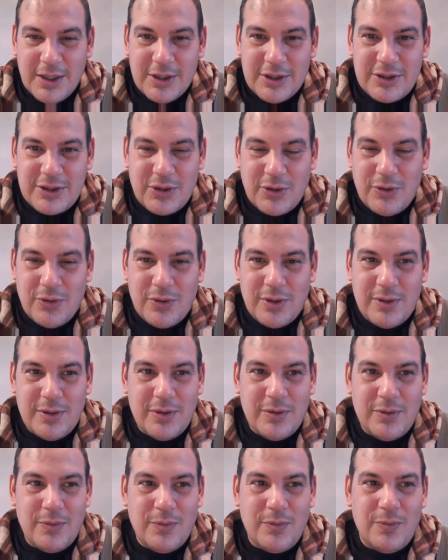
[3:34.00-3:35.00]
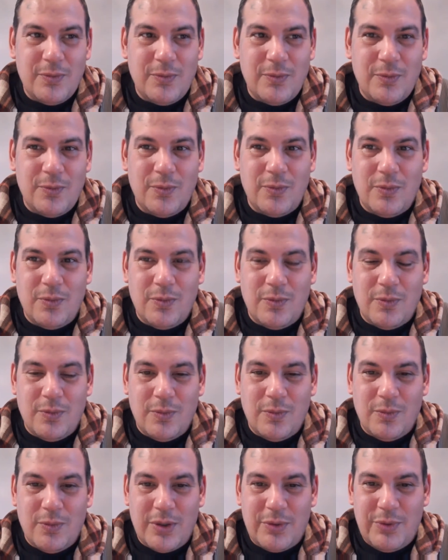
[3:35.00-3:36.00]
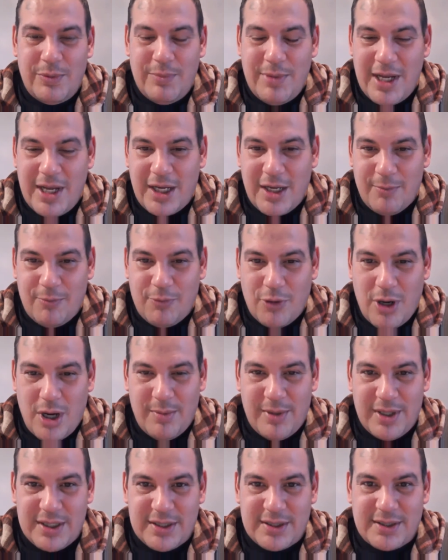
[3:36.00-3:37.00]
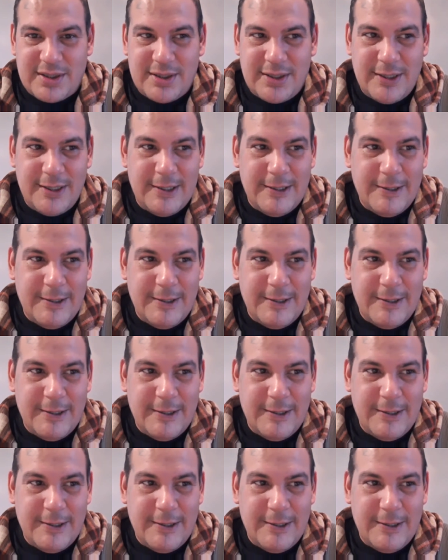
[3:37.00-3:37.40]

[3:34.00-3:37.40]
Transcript: So when we make a promise,